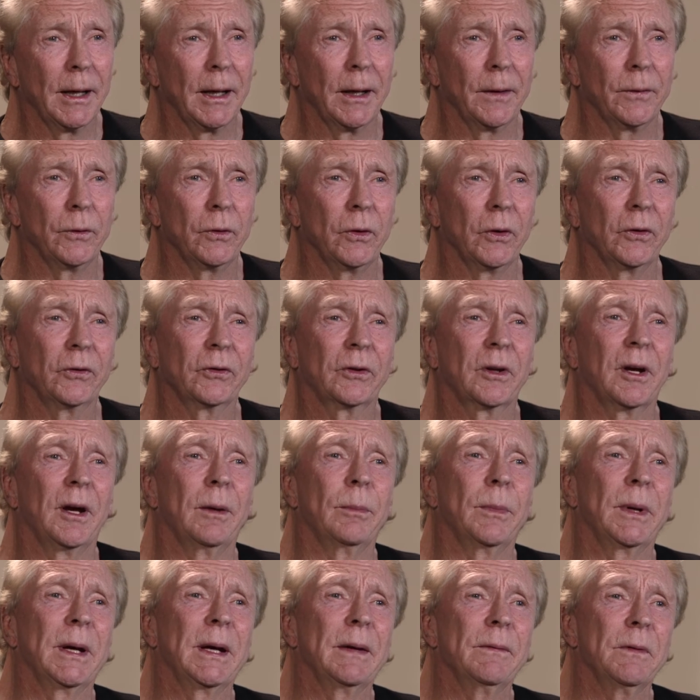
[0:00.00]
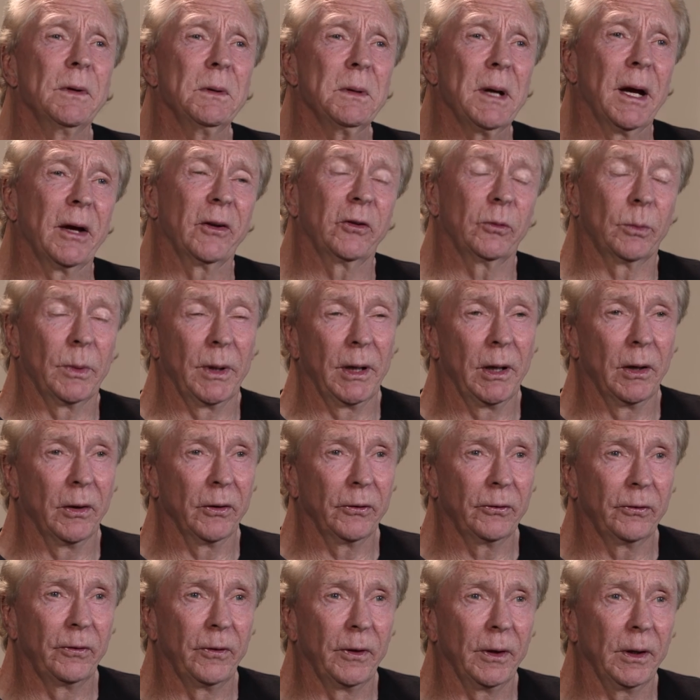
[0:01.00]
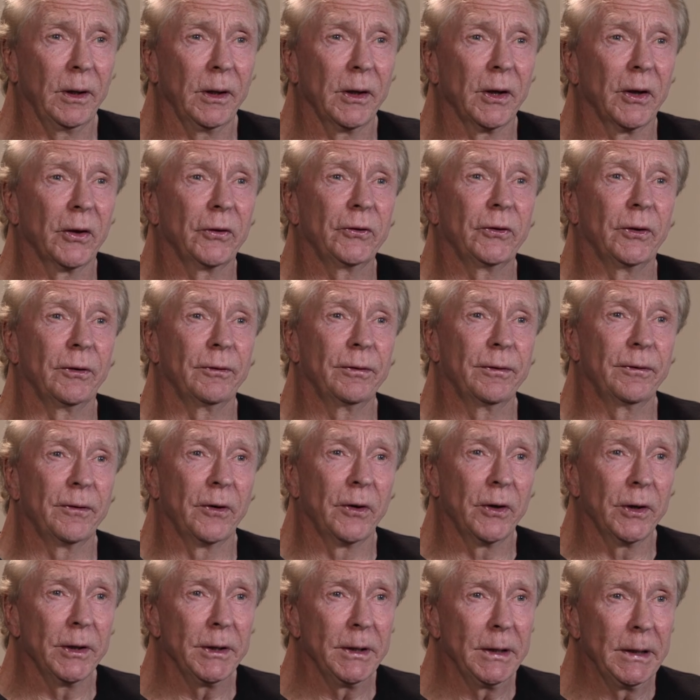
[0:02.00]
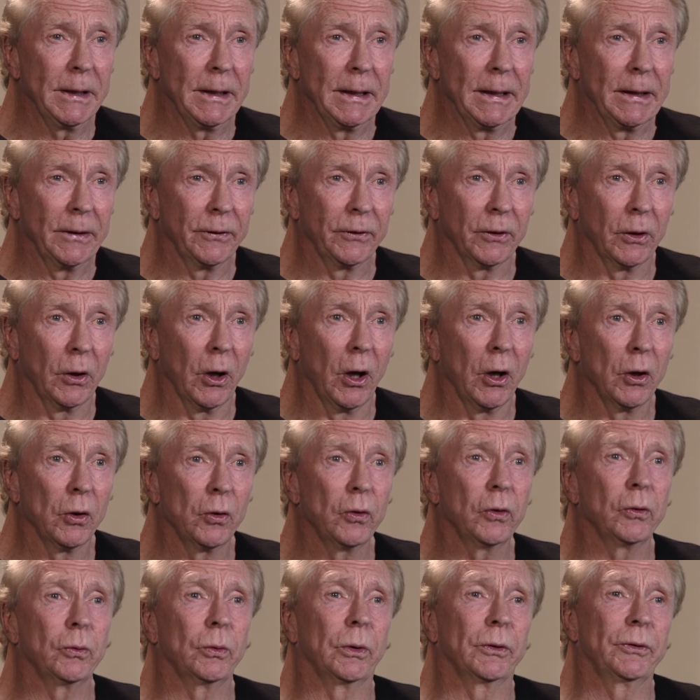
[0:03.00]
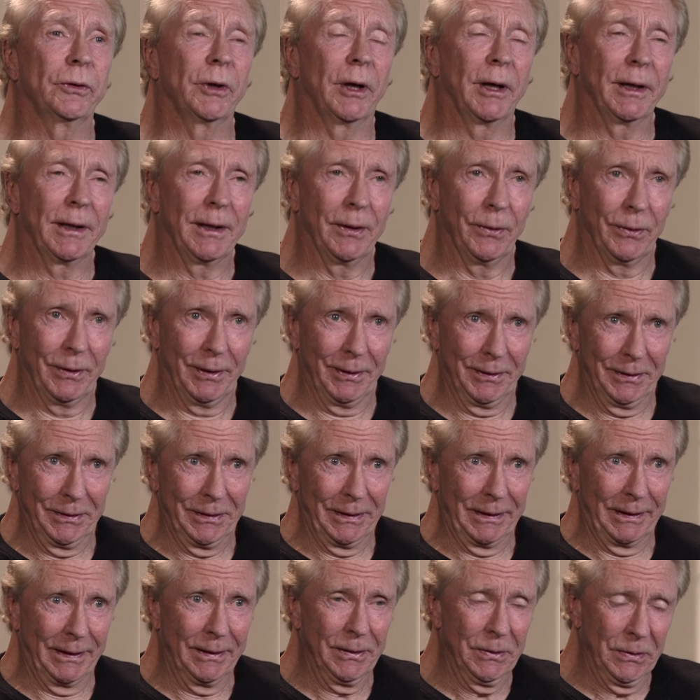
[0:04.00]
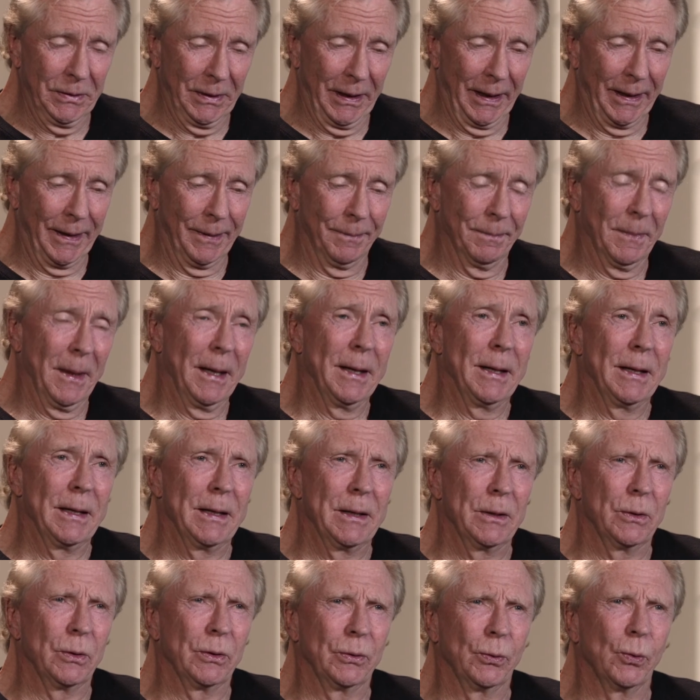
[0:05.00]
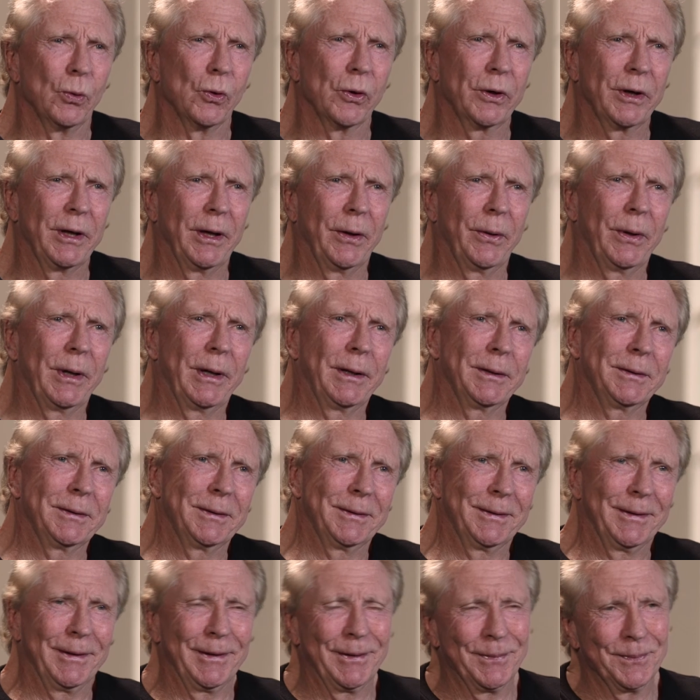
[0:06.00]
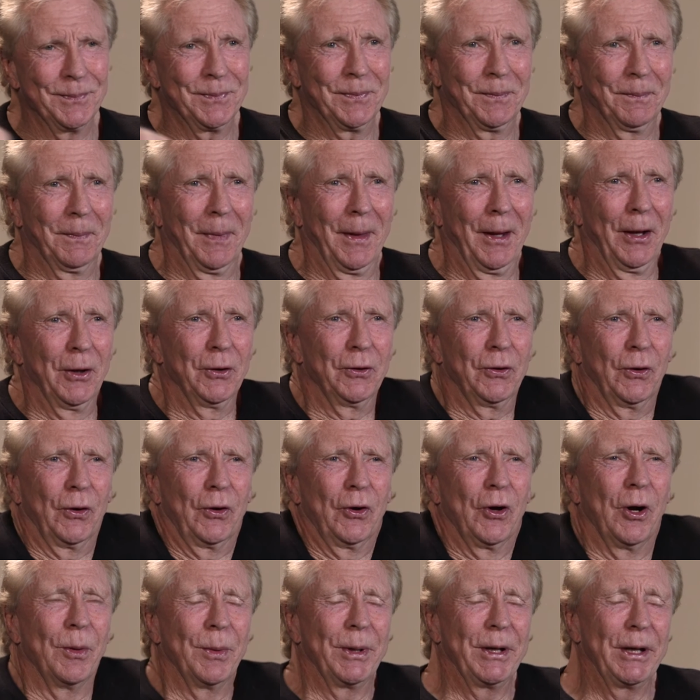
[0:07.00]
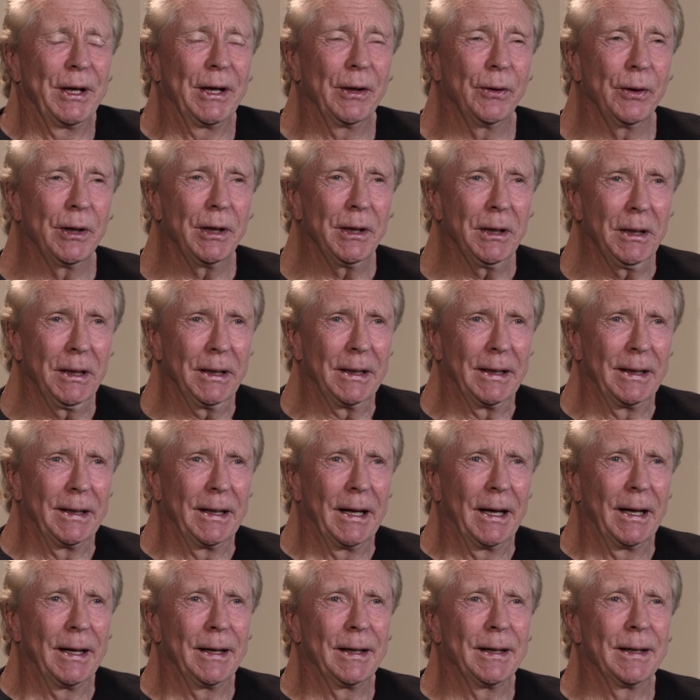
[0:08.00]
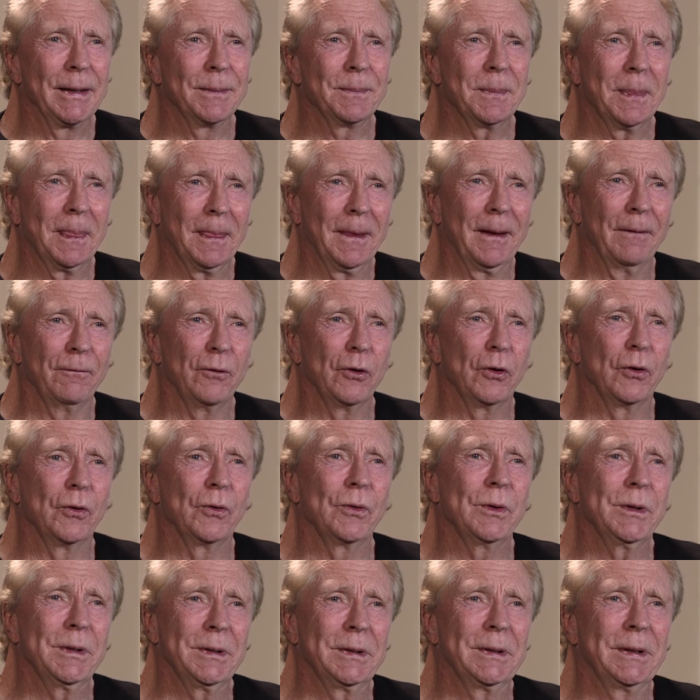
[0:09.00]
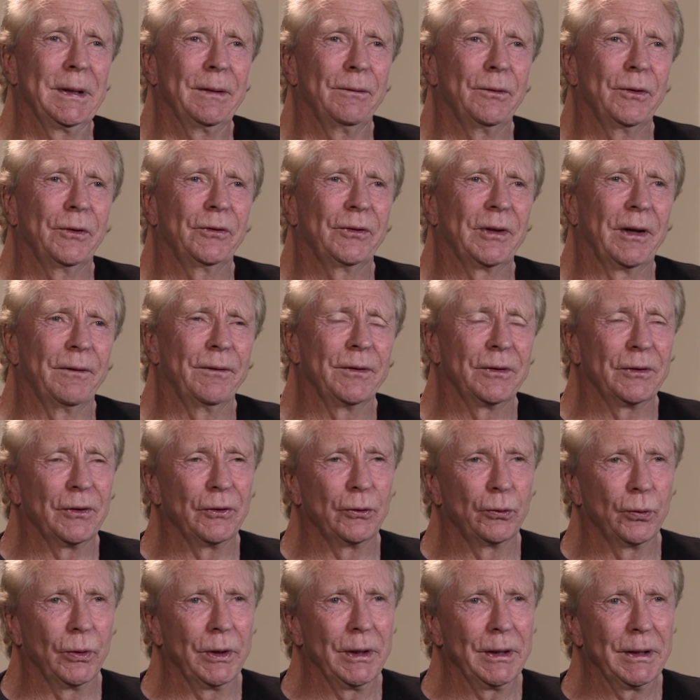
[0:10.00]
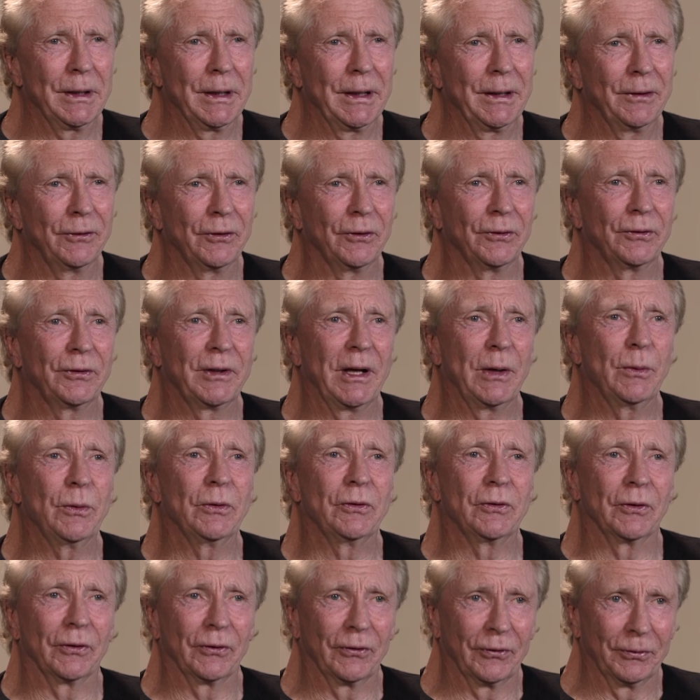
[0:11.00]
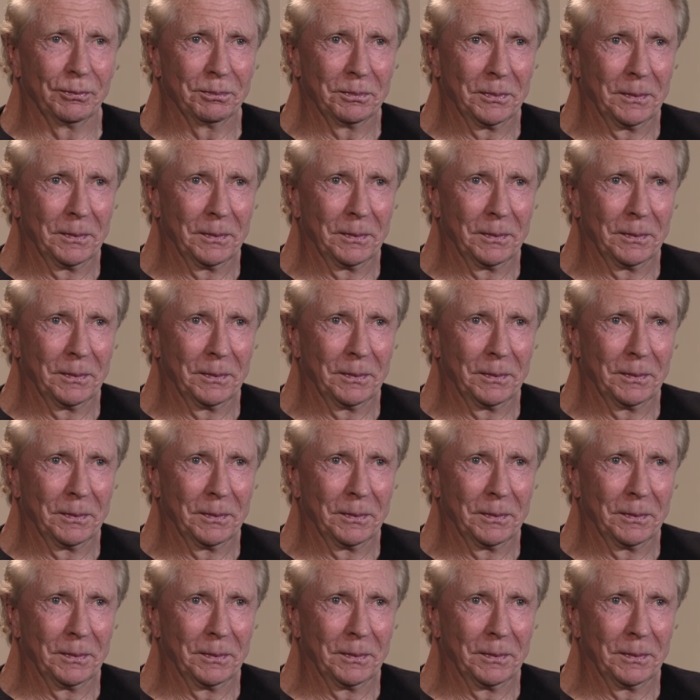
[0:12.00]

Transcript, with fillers: A nurse came over, asked me how I was feeling, and I said fine. I said, oh, good. We'll take you out. You know, um, we we'll walk you out um, to a common area, um, give you give you something to drink and some sandwiches.